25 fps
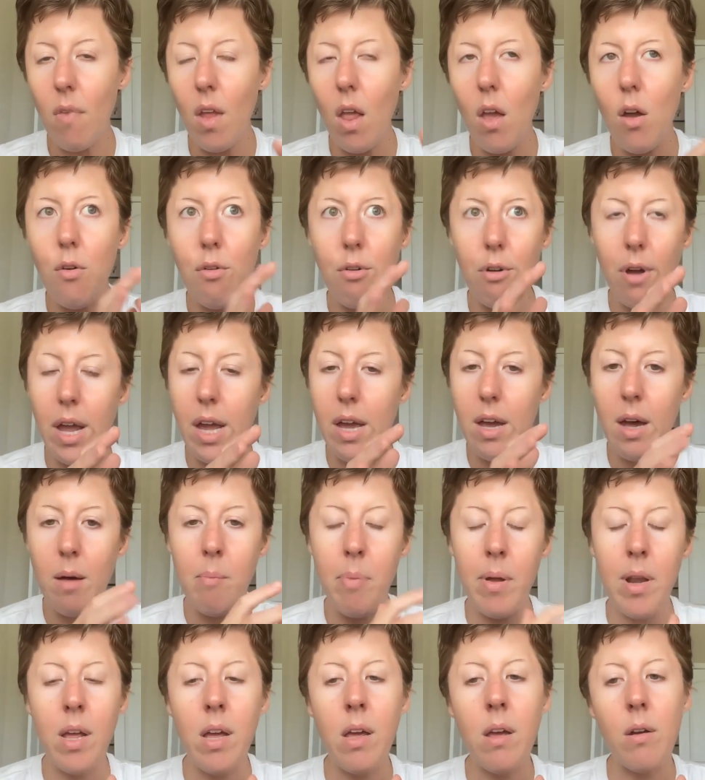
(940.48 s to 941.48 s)
Great
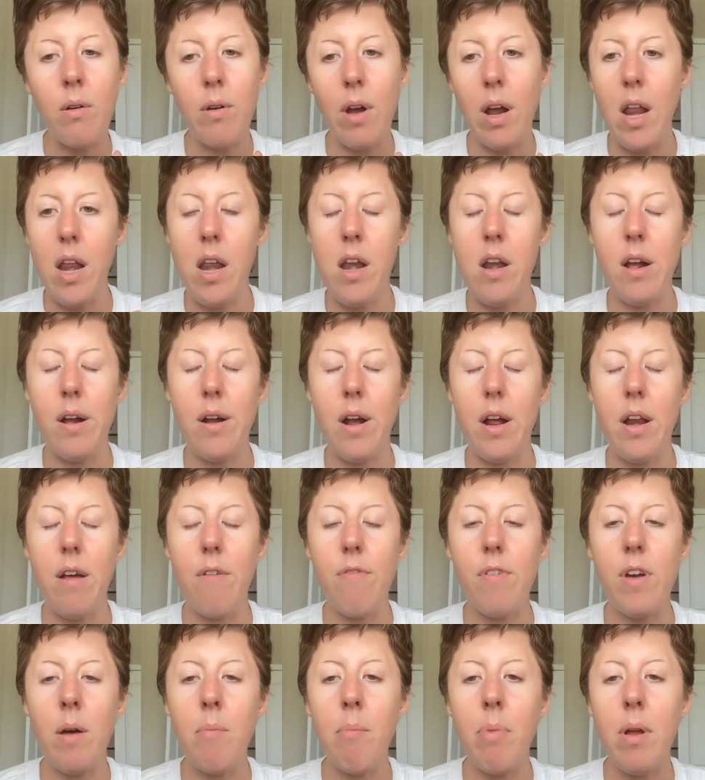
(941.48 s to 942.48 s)
company, great integrative
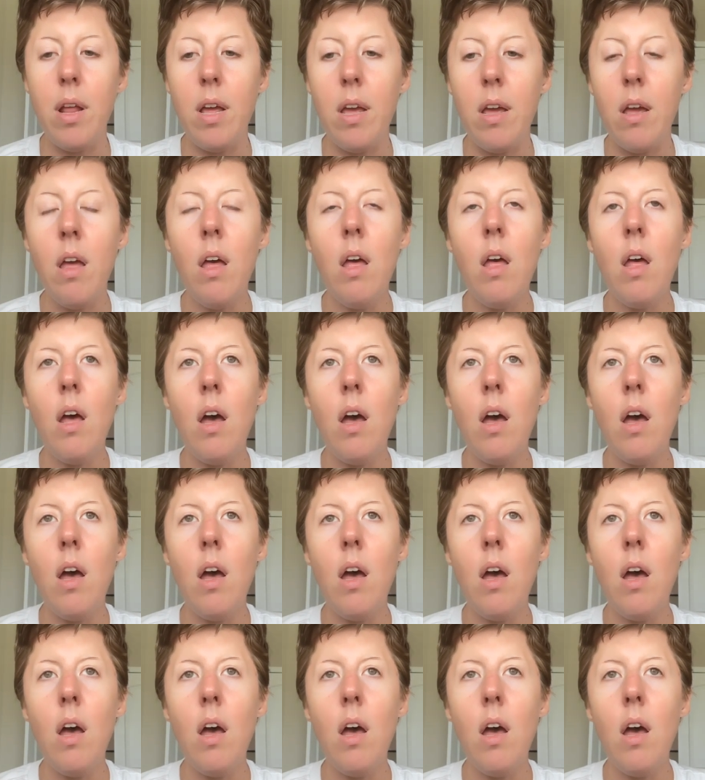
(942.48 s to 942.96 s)
company,